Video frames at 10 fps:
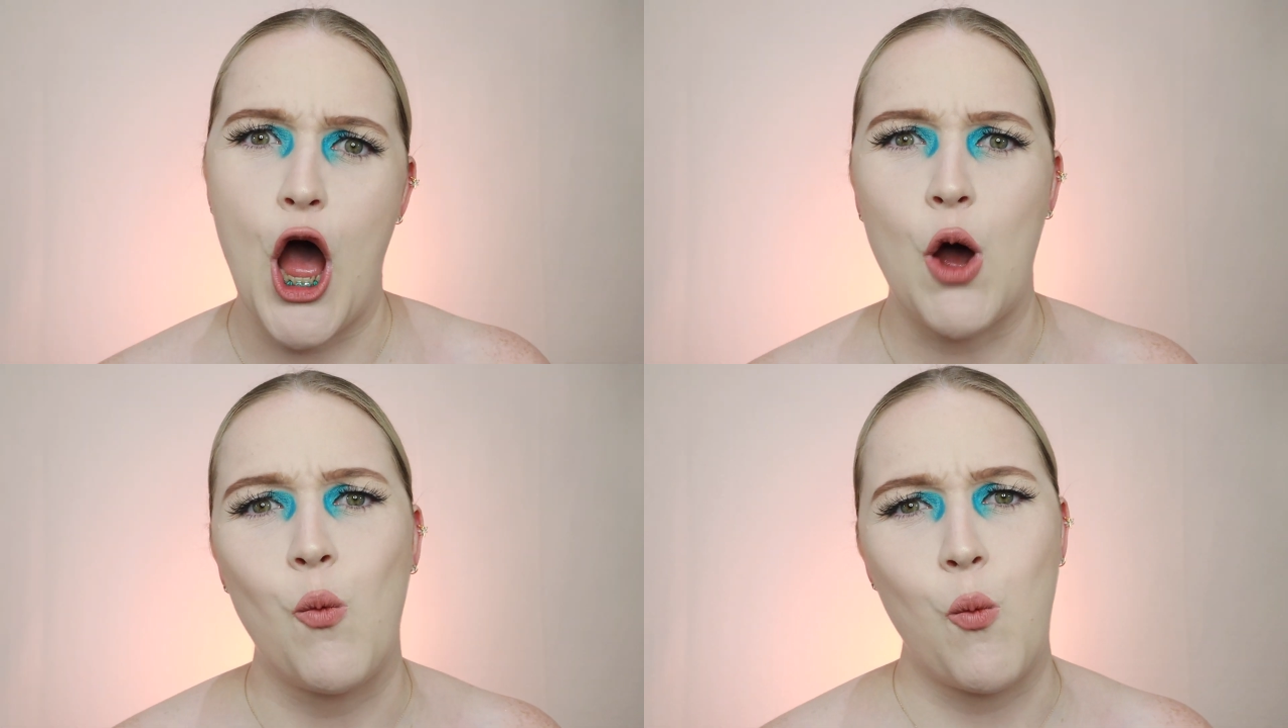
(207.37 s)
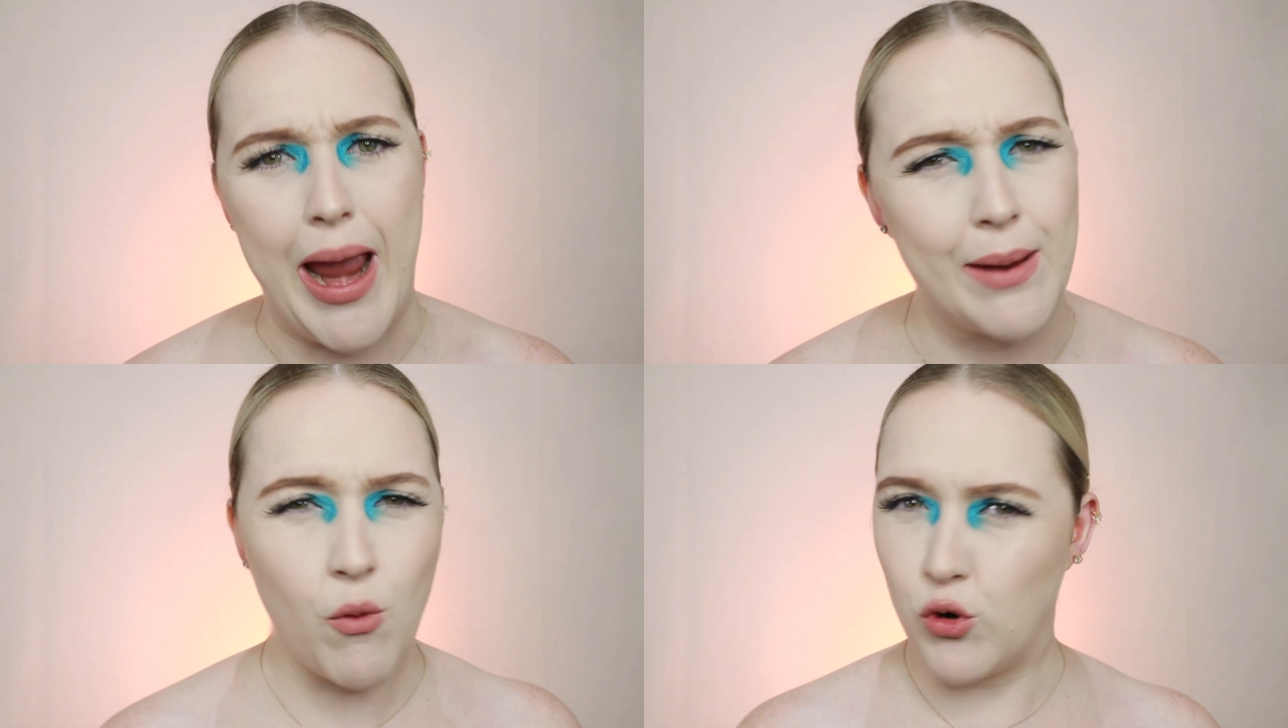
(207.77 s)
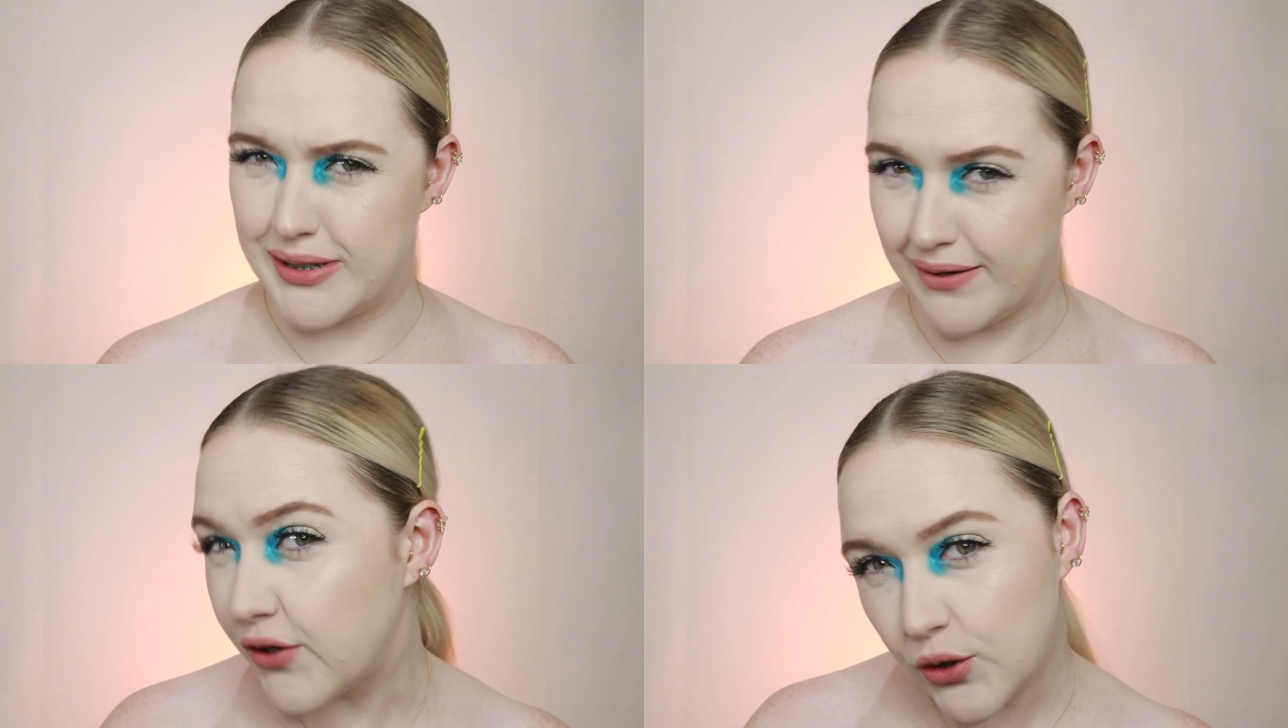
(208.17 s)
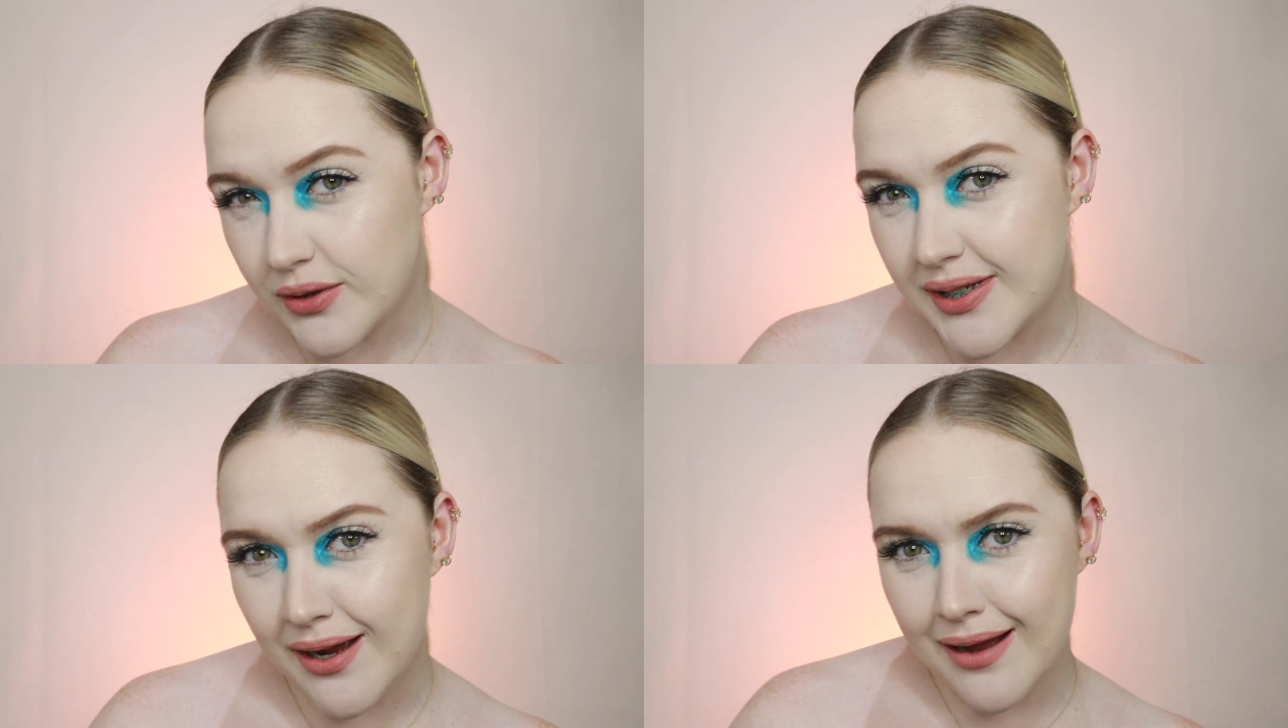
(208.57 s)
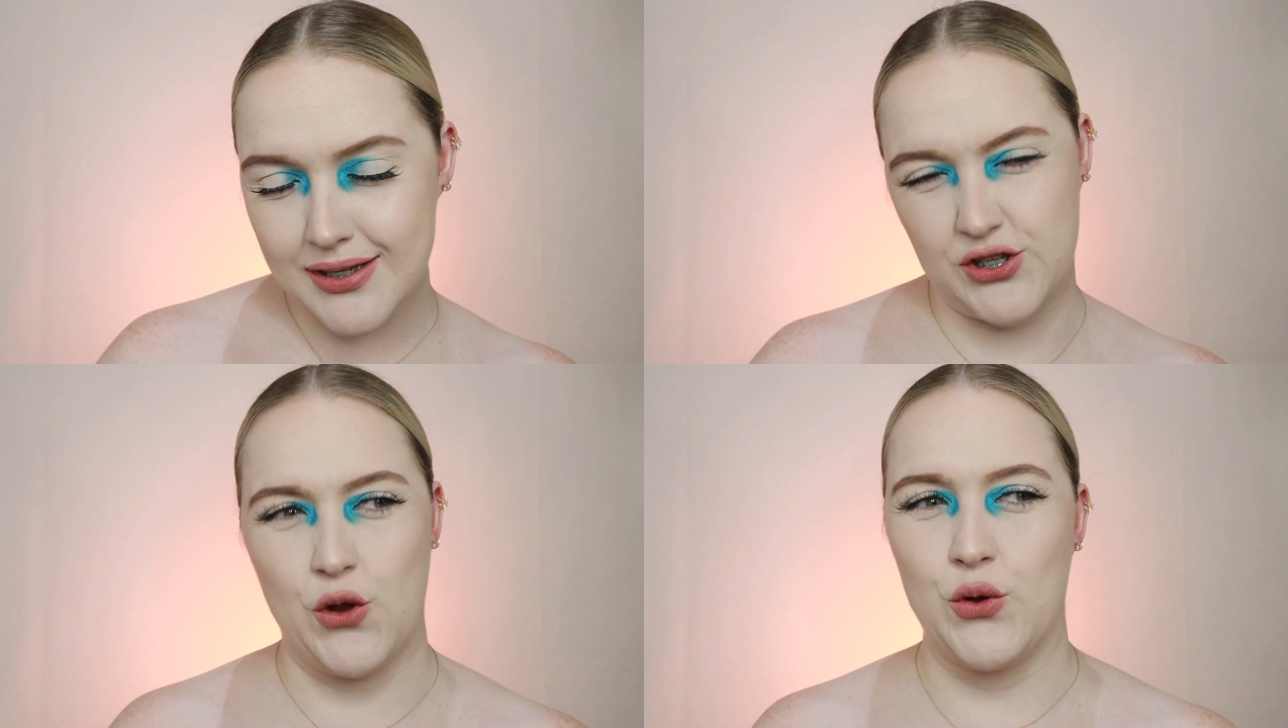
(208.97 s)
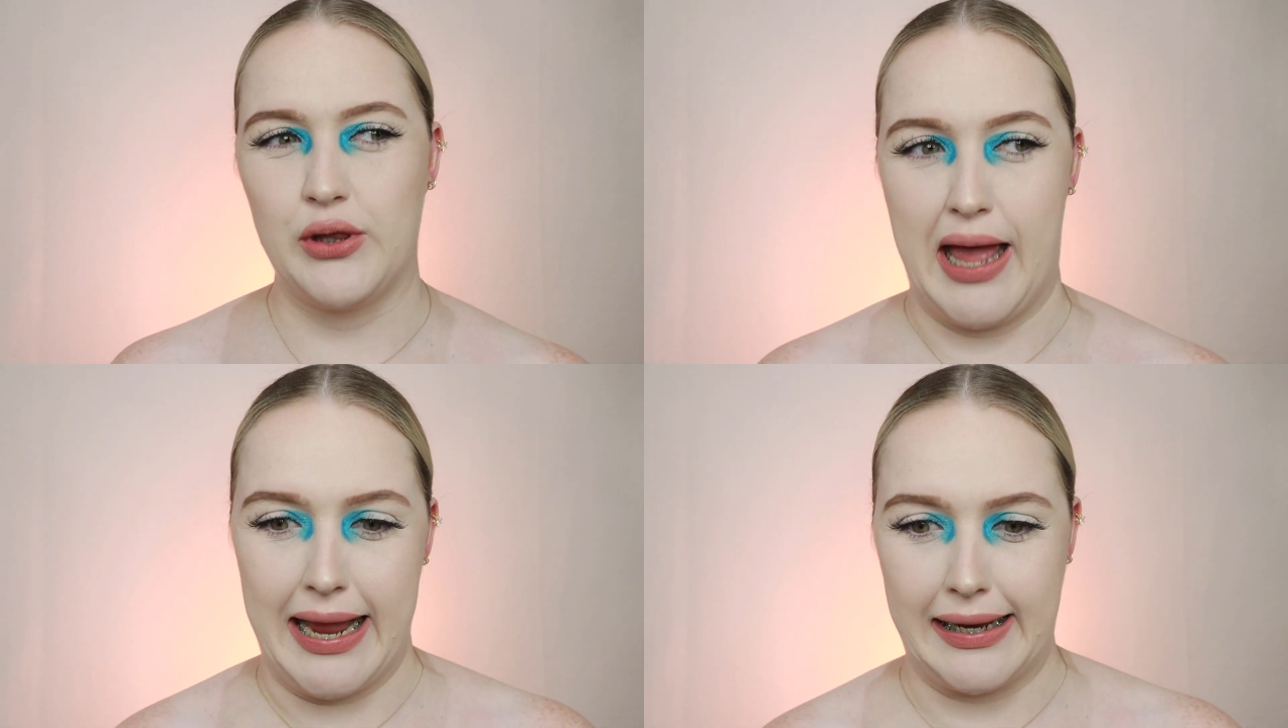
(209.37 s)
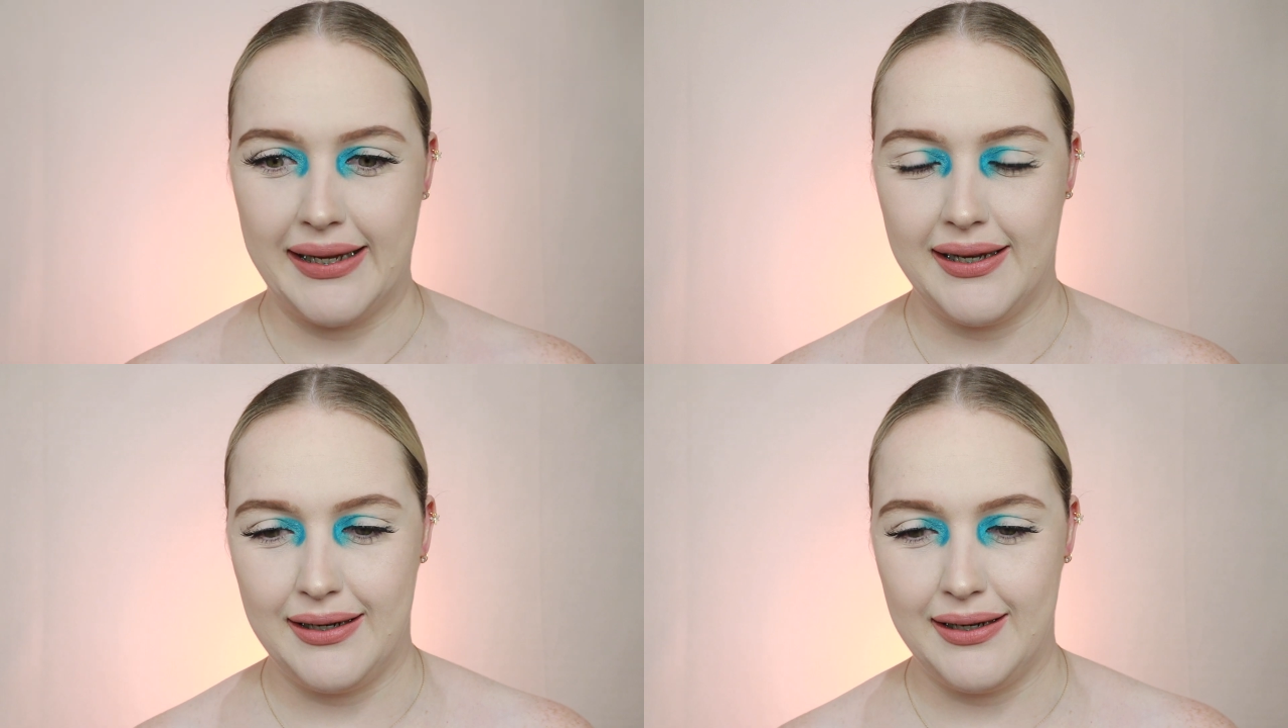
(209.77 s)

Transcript: are way more difficult. So like